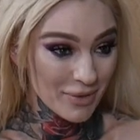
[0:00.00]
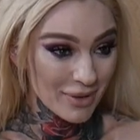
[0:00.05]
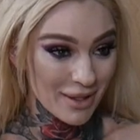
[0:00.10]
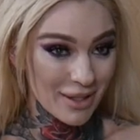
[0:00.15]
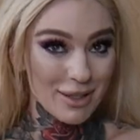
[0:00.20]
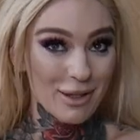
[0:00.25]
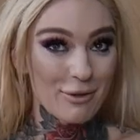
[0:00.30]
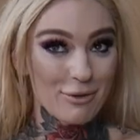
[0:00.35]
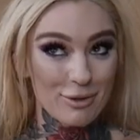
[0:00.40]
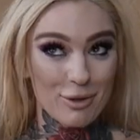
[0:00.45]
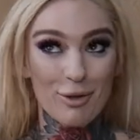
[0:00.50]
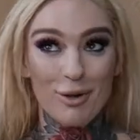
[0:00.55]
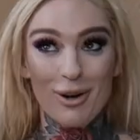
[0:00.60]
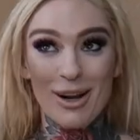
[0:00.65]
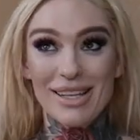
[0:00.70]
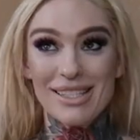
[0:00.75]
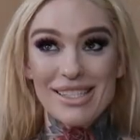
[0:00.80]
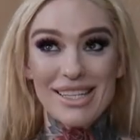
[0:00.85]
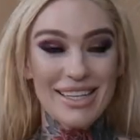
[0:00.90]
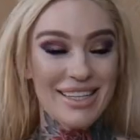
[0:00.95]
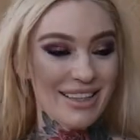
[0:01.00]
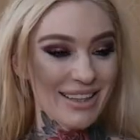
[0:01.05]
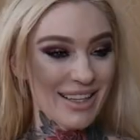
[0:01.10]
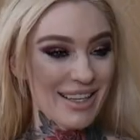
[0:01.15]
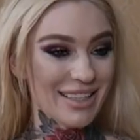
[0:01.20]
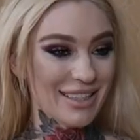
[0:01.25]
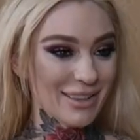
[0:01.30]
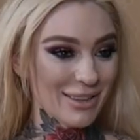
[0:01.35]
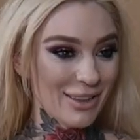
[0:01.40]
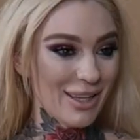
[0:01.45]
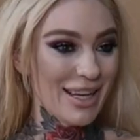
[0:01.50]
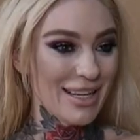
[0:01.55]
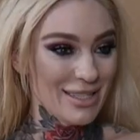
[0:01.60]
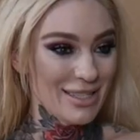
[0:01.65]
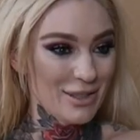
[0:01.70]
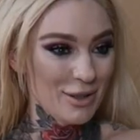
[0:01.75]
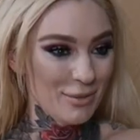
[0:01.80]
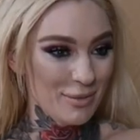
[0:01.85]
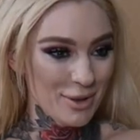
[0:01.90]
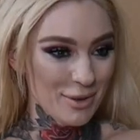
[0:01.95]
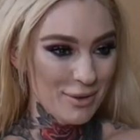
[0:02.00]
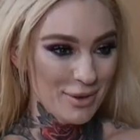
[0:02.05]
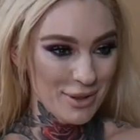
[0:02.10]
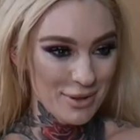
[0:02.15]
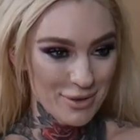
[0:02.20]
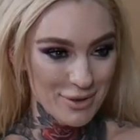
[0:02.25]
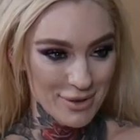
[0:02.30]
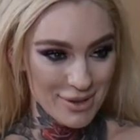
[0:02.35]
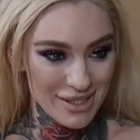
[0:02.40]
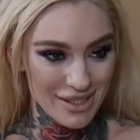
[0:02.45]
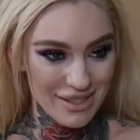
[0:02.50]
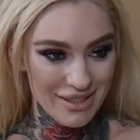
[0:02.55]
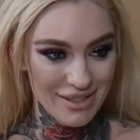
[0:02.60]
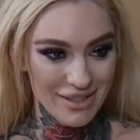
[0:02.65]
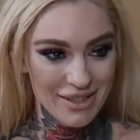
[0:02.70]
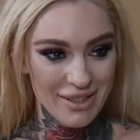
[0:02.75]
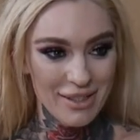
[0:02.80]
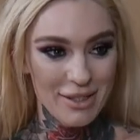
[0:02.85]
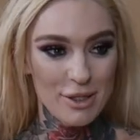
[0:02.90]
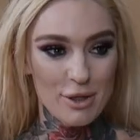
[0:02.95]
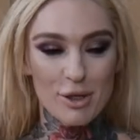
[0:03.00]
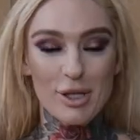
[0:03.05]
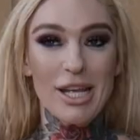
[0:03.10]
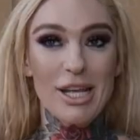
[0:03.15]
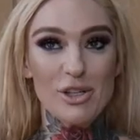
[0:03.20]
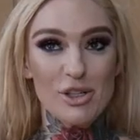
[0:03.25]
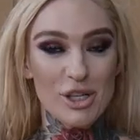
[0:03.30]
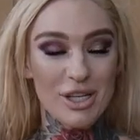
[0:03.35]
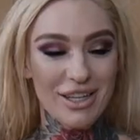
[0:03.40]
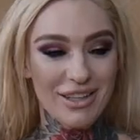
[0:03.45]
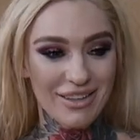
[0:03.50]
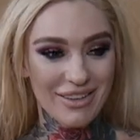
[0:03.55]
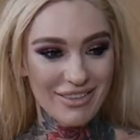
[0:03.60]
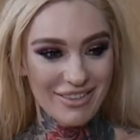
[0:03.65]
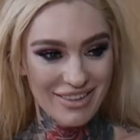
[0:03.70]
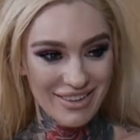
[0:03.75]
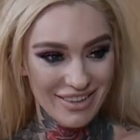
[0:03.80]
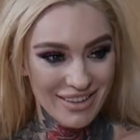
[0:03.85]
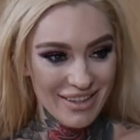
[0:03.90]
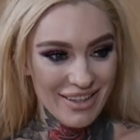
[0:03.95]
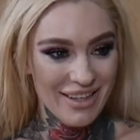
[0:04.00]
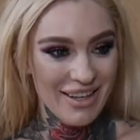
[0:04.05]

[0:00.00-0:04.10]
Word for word: like a fluorescent, like a light tube you would use in your kitchen or,